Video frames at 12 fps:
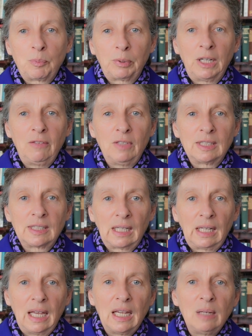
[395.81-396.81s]
previous
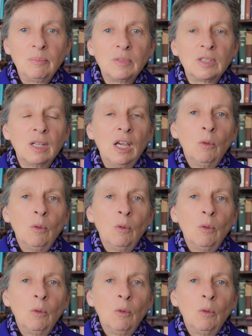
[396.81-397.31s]
claims,